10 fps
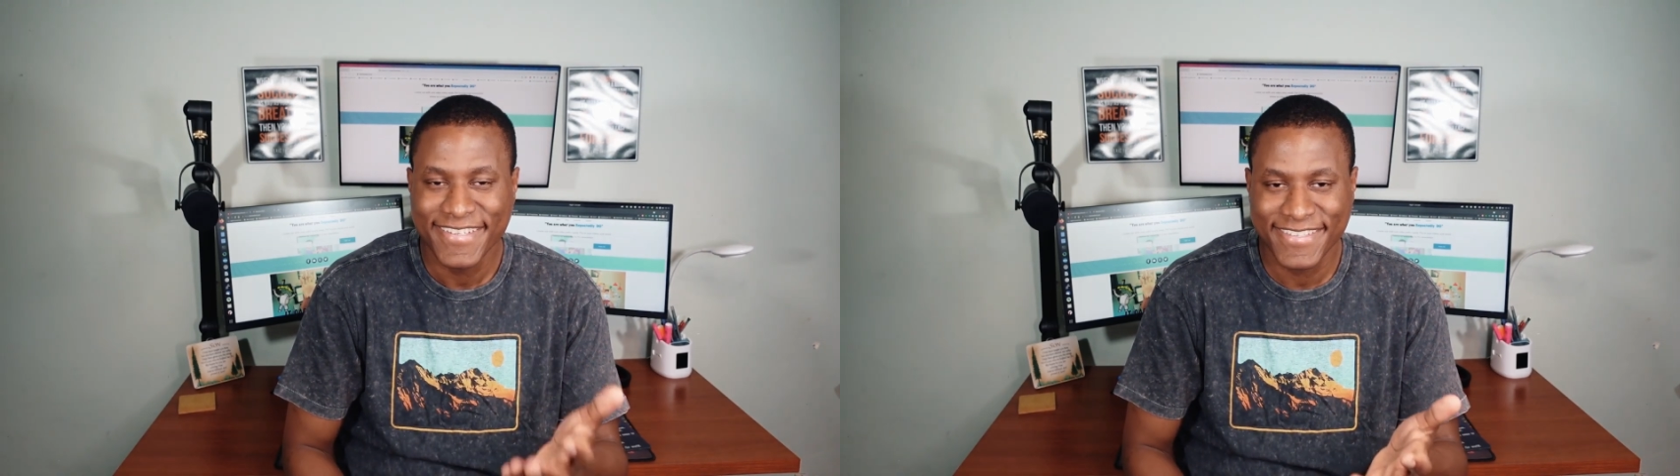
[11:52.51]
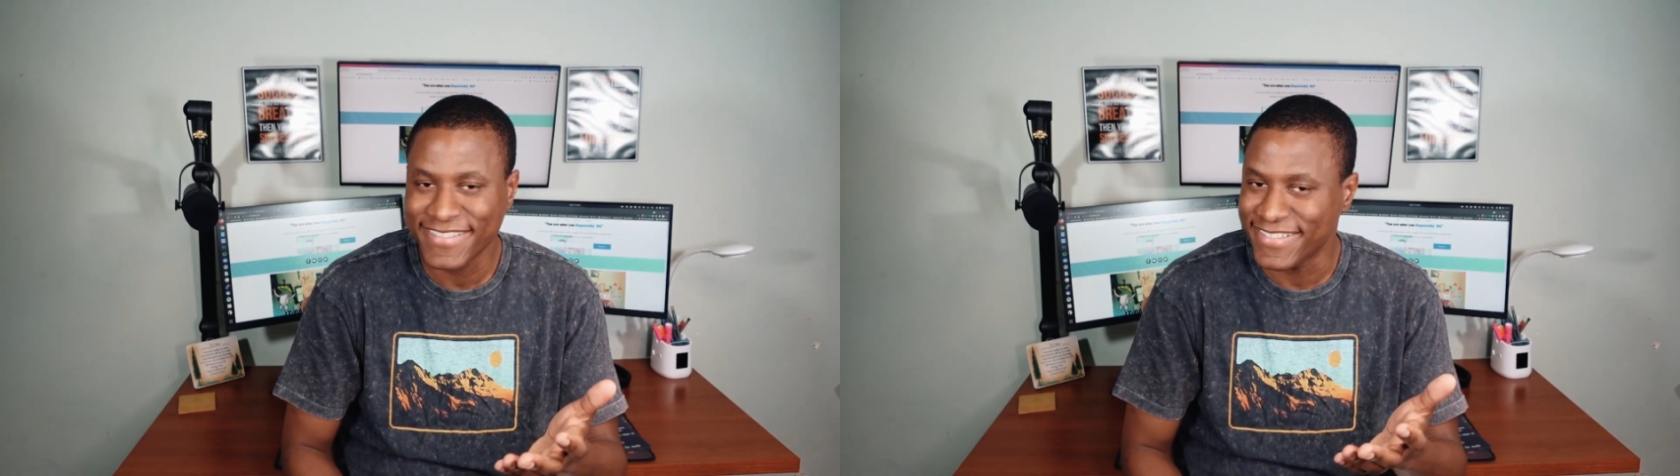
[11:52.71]

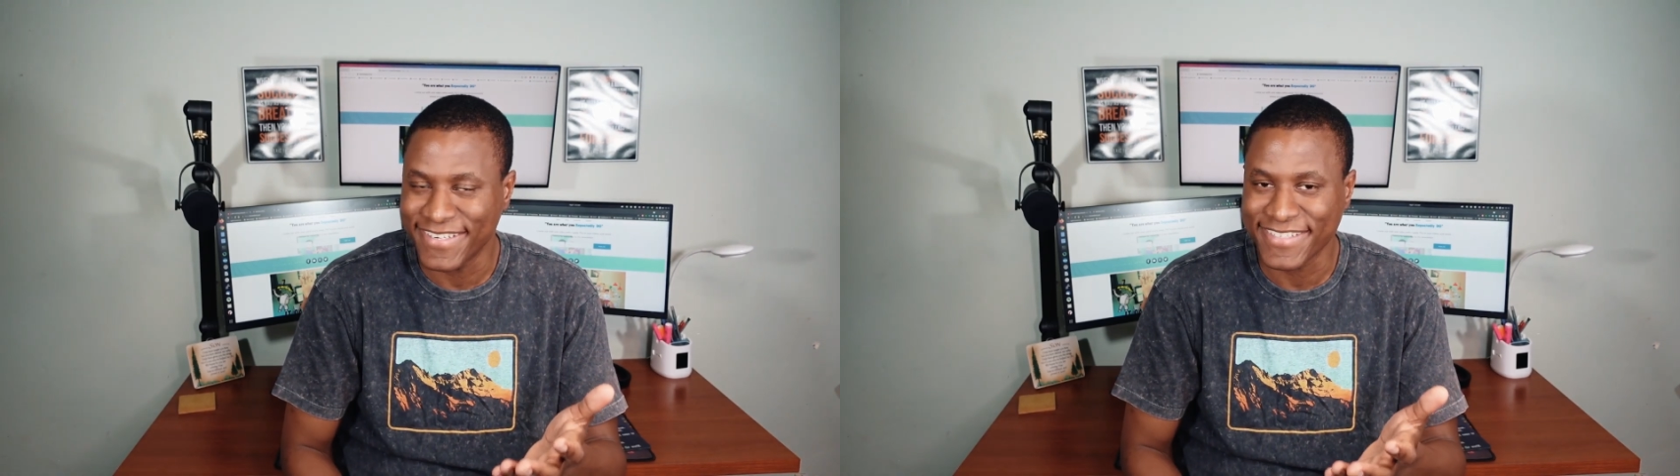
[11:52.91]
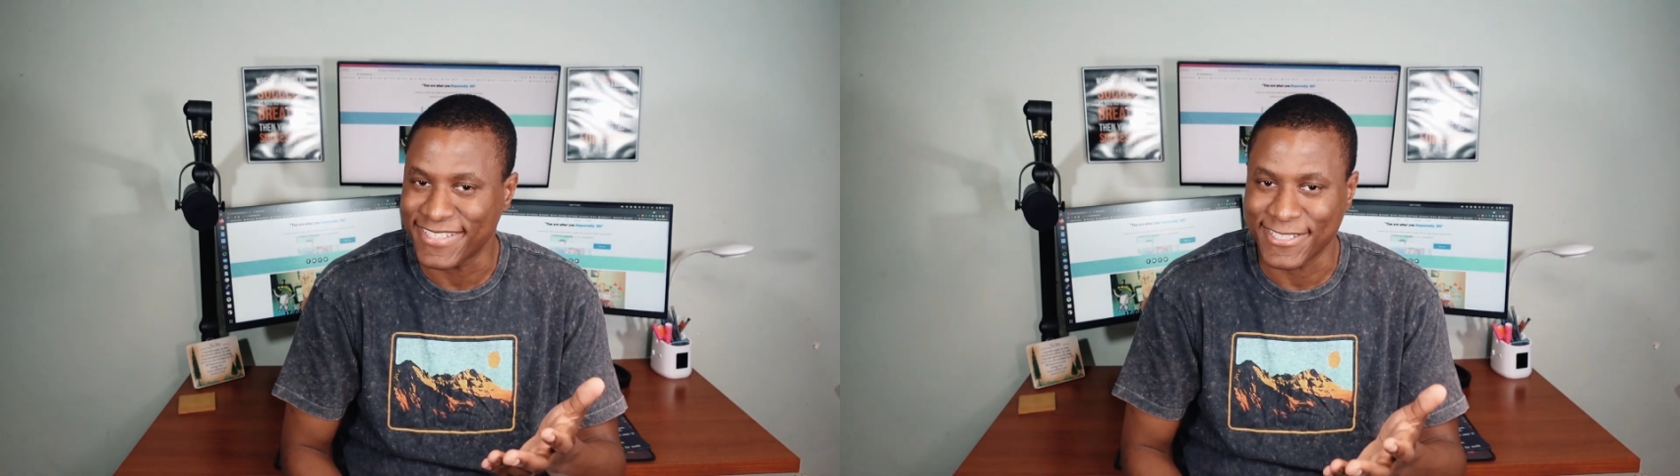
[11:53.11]

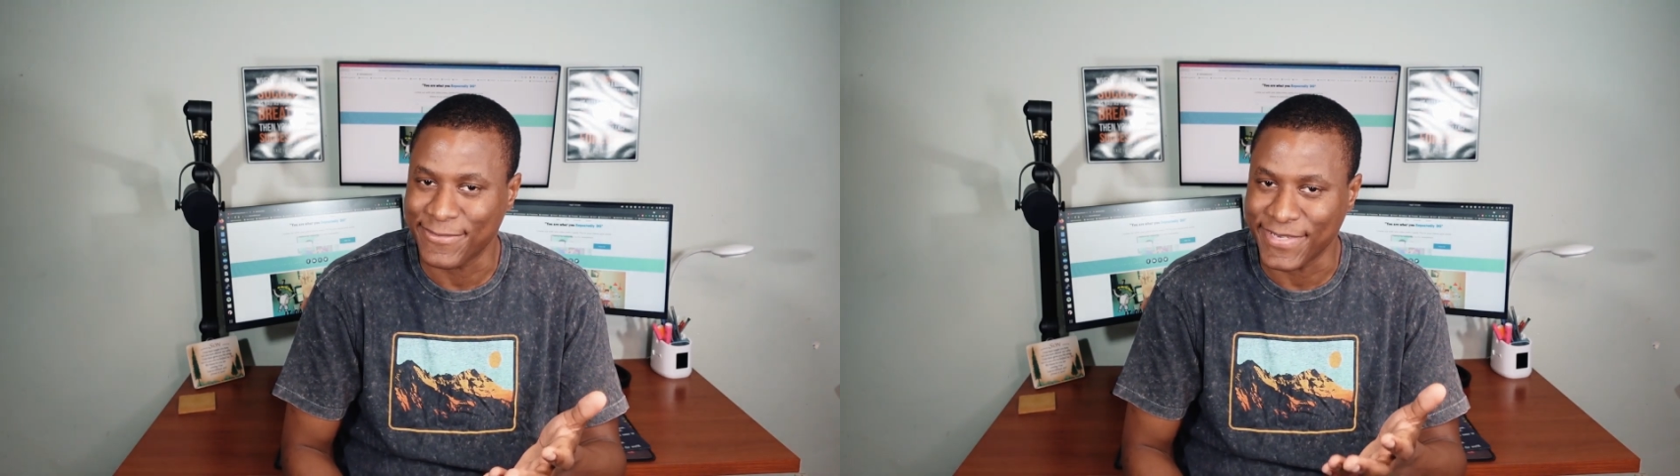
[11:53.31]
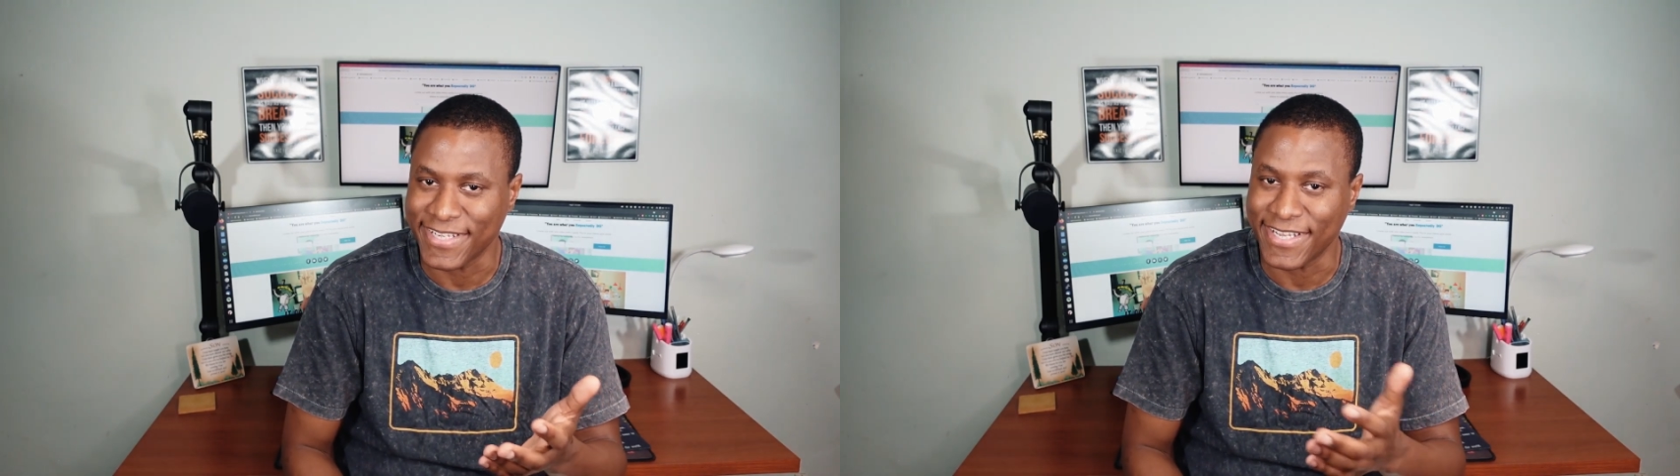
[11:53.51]
Seriously
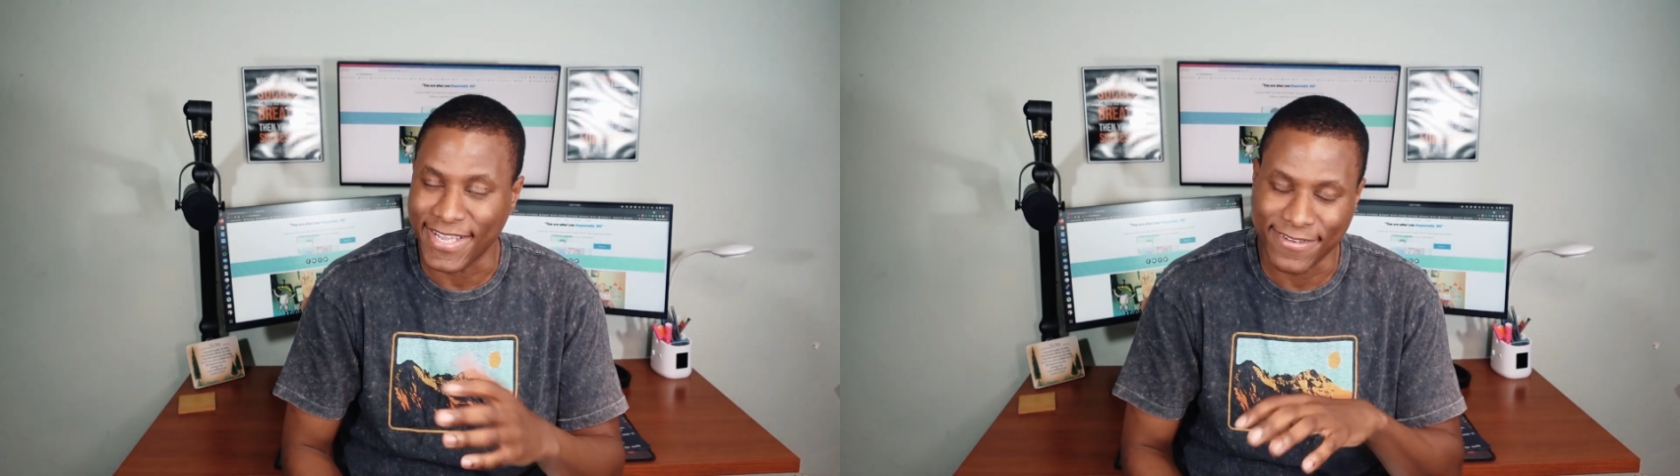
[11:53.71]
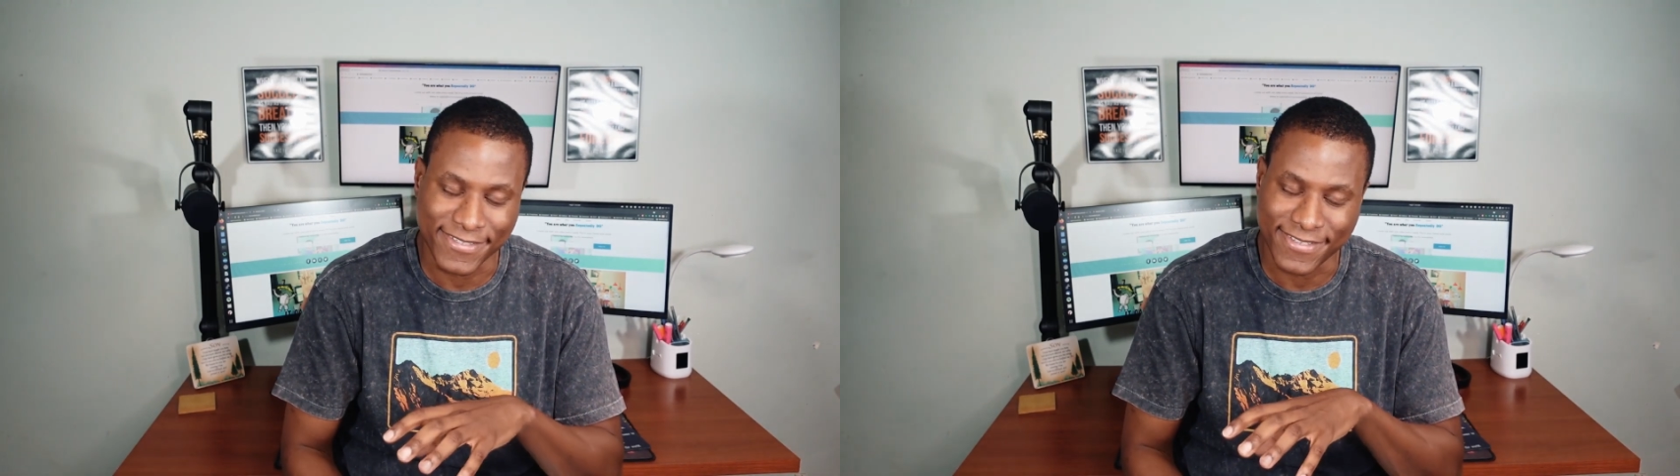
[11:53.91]
speaking,
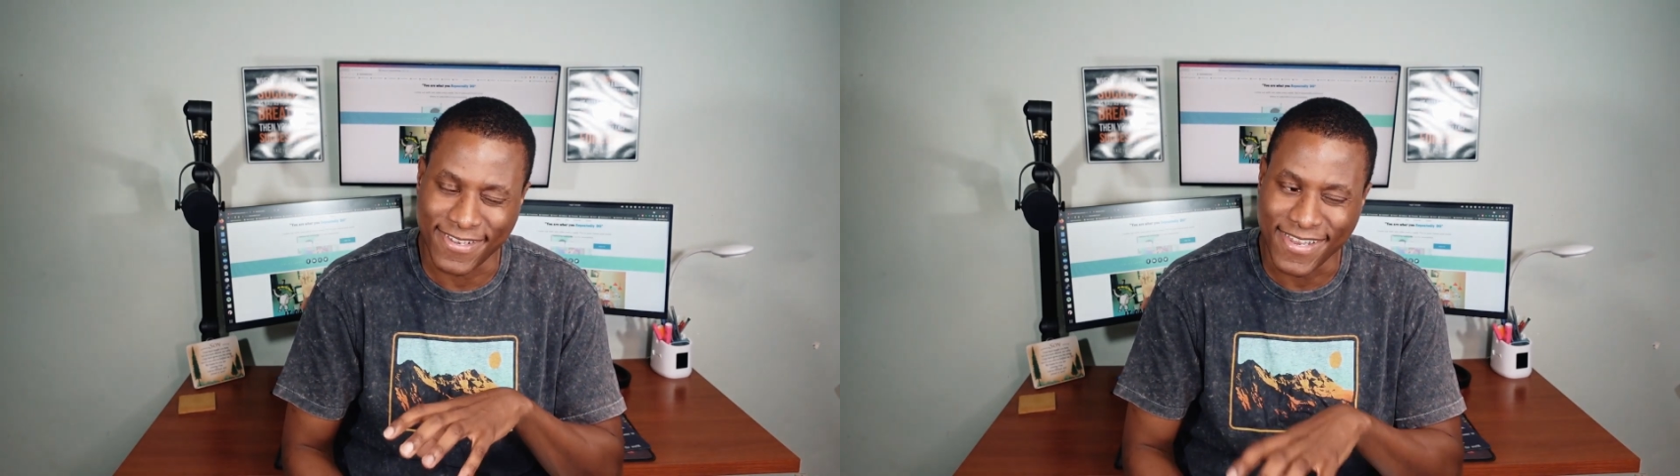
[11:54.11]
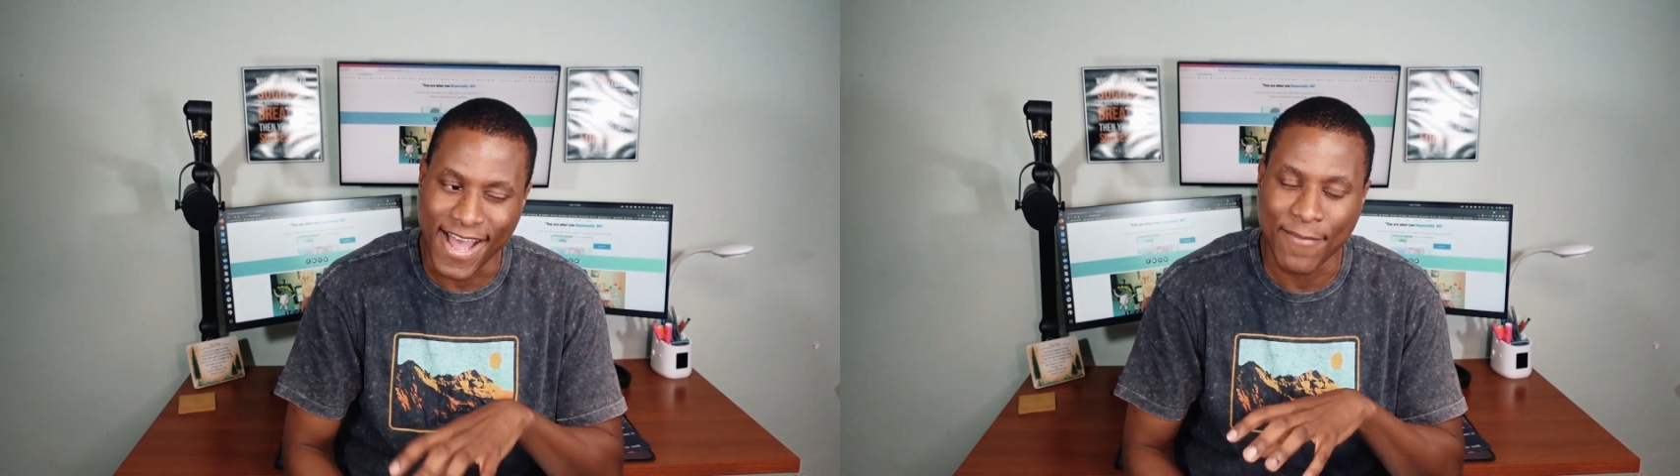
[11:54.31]
it was a
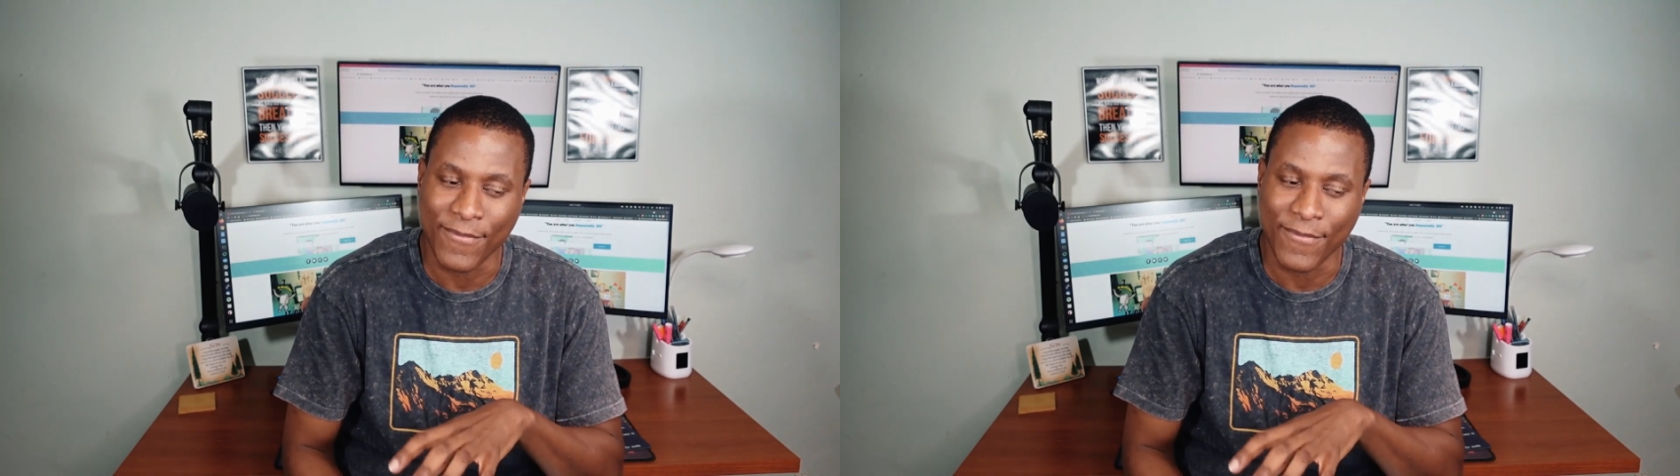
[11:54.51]
lot